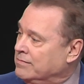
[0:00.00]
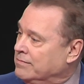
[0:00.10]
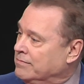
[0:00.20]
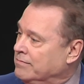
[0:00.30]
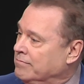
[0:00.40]

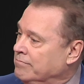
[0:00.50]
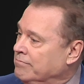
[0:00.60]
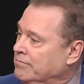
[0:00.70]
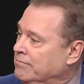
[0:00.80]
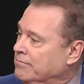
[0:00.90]

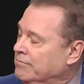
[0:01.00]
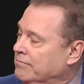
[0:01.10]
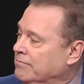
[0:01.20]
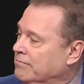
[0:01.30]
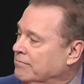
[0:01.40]

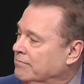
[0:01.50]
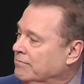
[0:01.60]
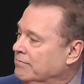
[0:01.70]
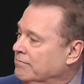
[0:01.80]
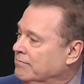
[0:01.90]

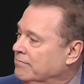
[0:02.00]
(silence)